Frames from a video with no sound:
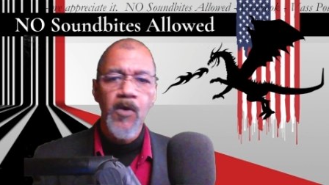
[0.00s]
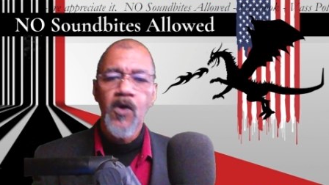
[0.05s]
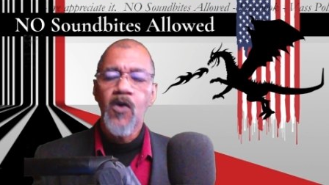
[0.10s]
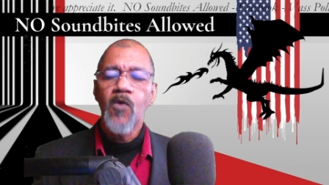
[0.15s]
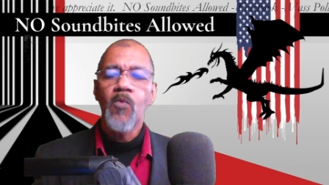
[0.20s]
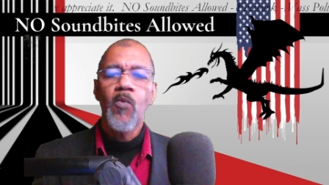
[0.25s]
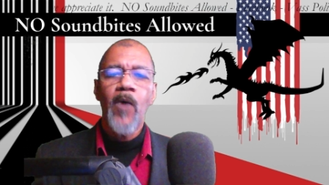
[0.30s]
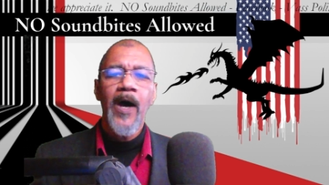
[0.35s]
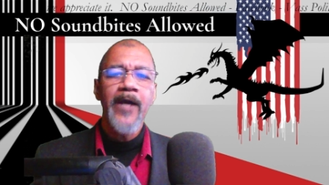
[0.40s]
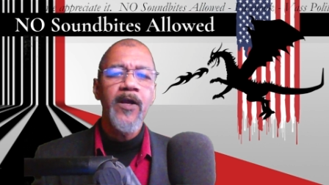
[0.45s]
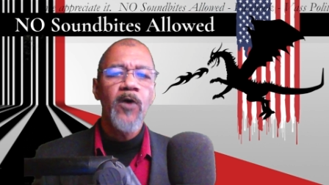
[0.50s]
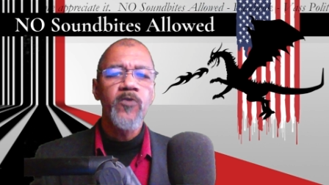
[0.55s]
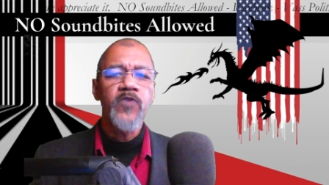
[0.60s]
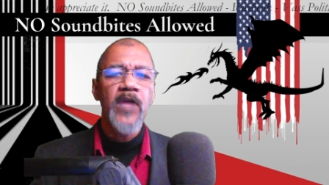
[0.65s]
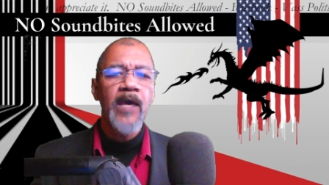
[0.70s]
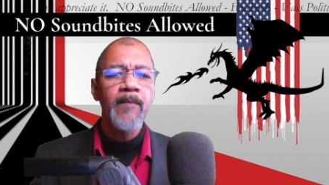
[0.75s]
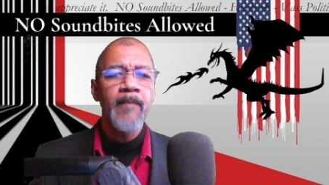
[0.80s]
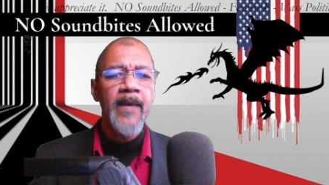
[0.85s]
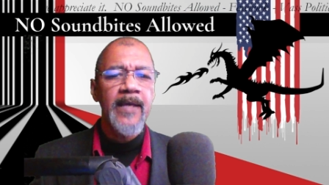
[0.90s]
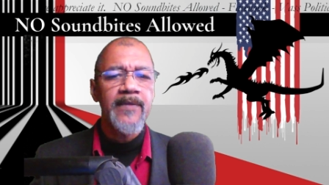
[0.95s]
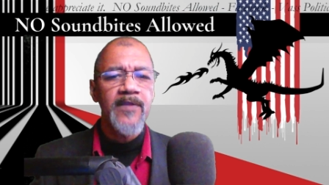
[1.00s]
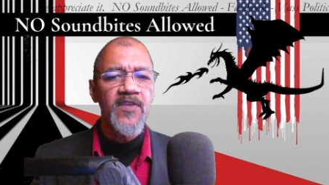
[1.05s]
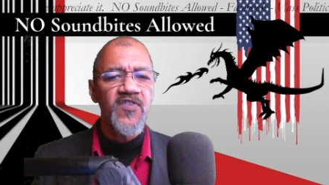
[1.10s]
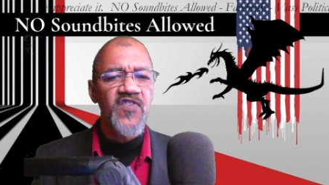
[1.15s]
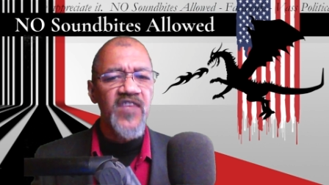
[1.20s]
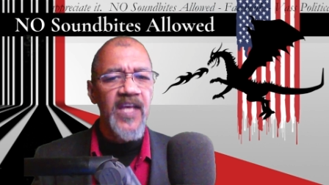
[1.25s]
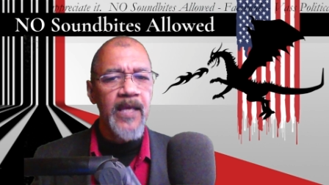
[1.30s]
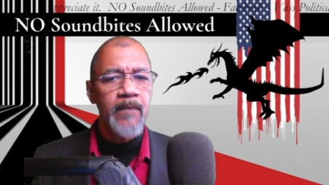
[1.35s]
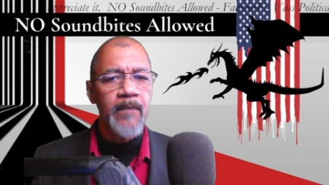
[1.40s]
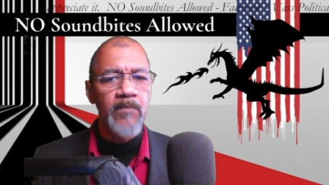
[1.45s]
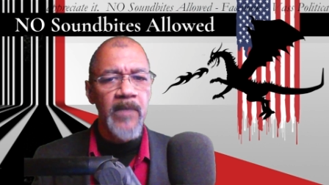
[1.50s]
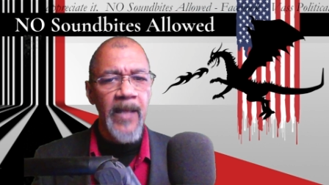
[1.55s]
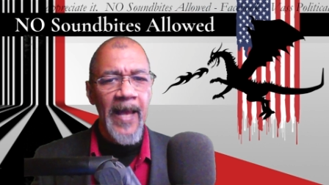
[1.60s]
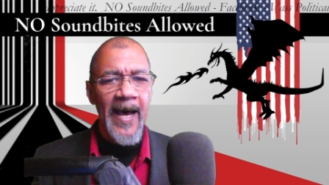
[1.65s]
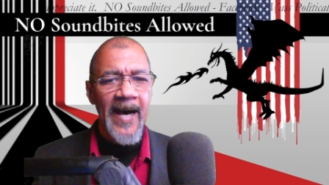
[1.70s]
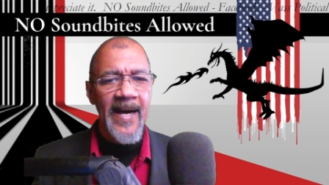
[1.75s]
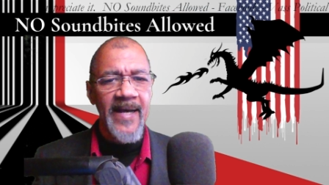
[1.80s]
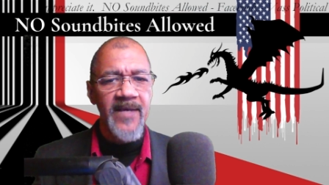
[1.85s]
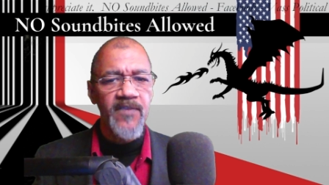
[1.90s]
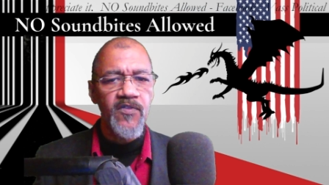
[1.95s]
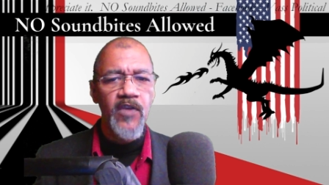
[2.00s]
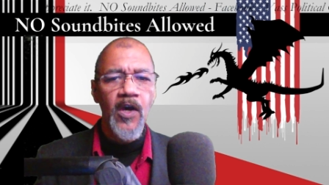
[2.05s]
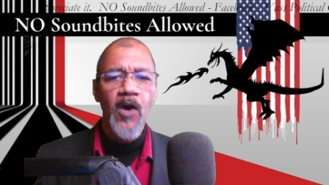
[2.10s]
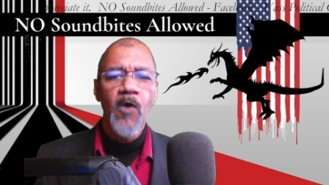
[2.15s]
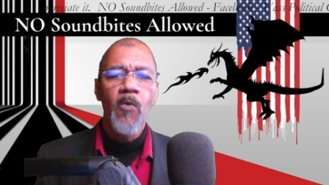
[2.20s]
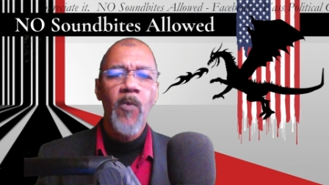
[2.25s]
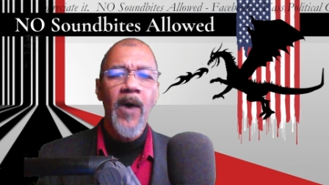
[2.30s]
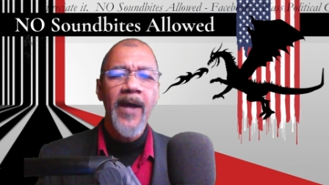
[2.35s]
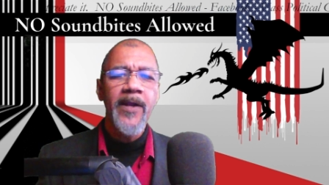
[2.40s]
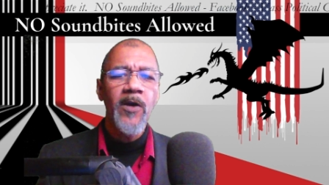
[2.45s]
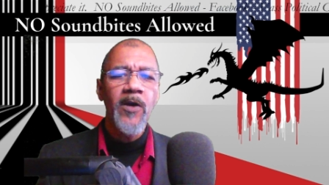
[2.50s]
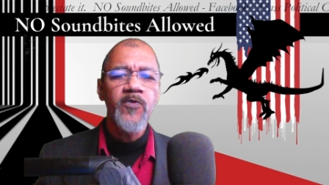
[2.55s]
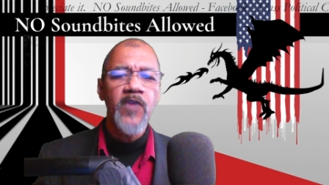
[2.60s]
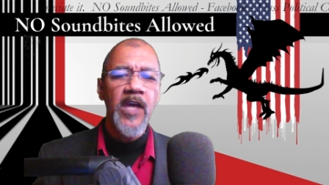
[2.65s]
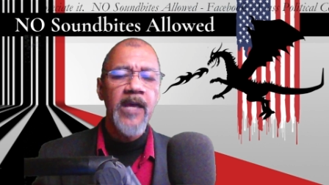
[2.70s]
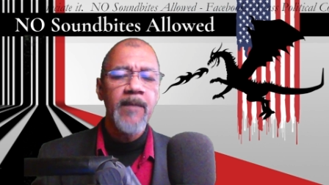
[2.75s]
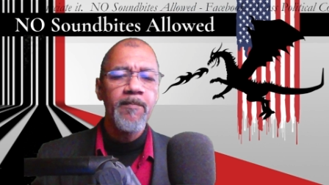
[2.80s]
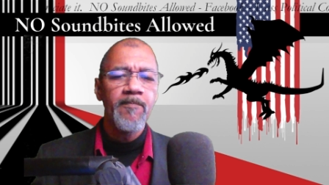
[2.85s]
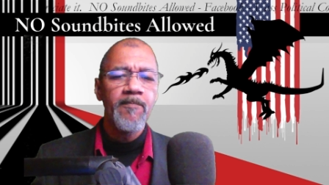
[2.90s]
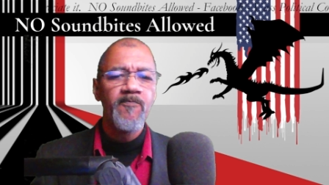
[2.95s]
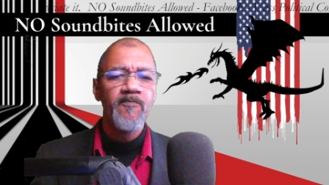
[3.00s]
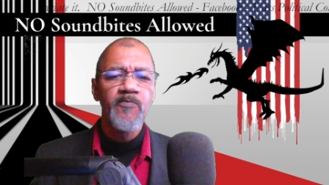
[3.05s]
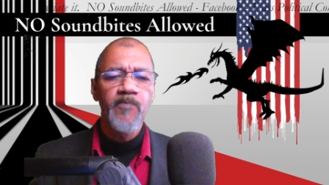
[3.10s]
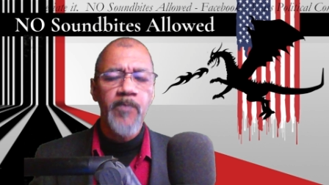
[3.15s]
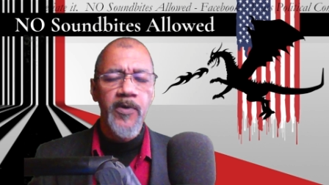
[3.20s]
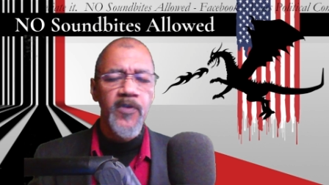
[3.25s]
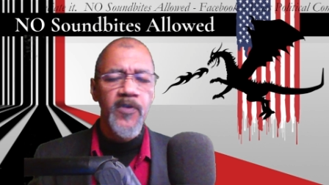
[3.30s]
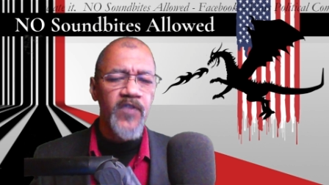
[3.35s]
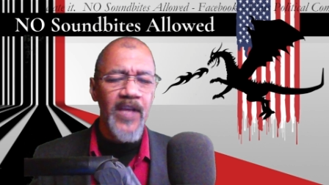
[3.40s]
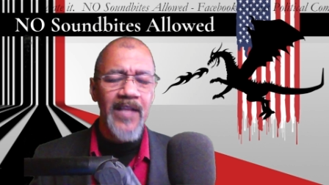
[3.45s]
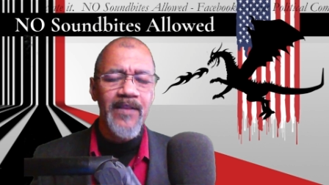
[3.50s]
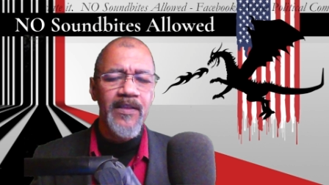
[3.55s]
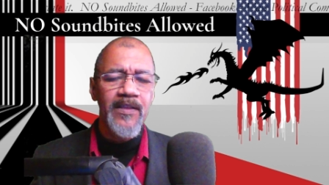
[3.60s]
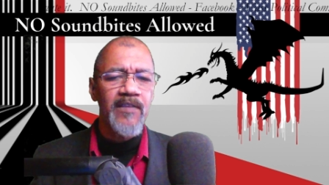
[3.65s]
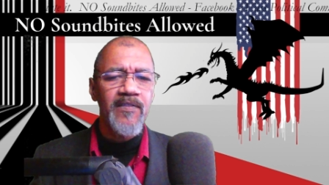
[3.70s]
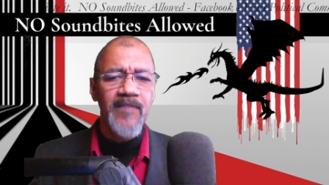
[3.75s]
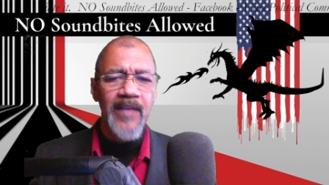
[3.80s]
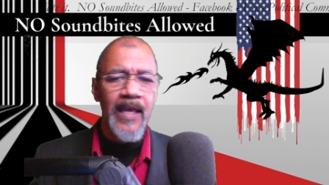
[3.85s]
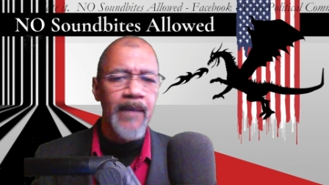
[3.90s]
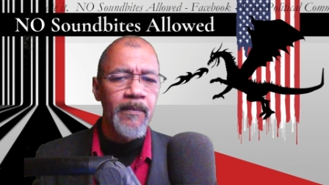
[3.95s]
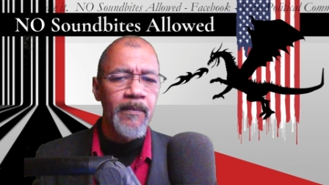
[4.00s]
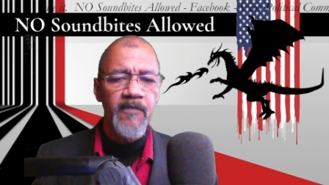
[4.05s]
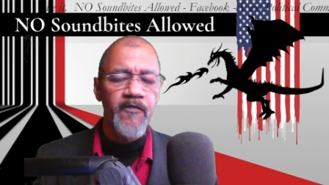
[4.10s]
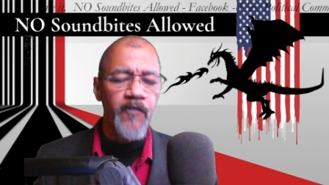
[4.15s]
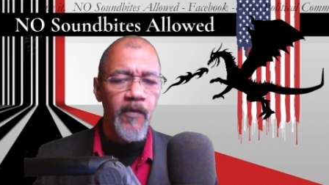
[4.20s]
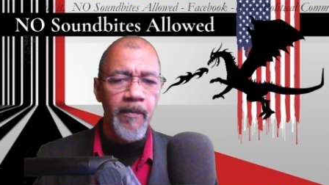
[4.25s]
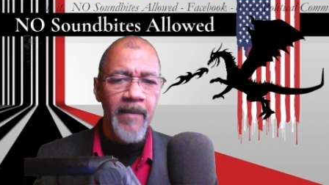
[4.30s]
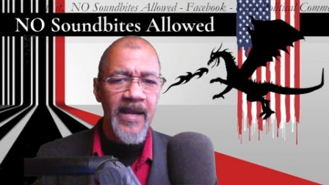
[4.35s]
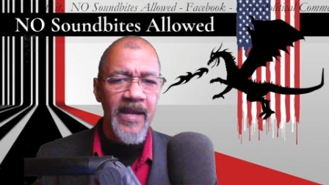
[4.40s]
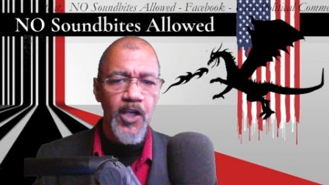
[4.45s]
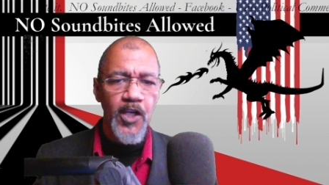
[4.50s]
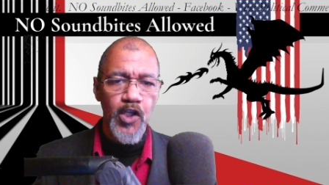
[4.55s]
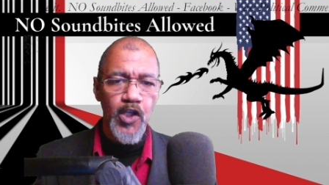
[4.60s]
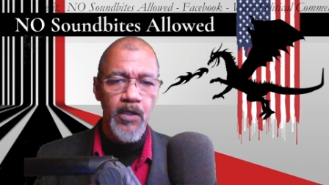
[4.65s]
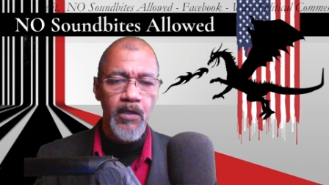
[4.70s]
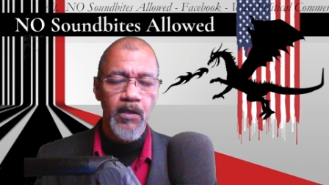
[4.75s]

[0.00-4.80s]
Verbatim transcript: Why don't they make the same lies? Why don't they present the same information?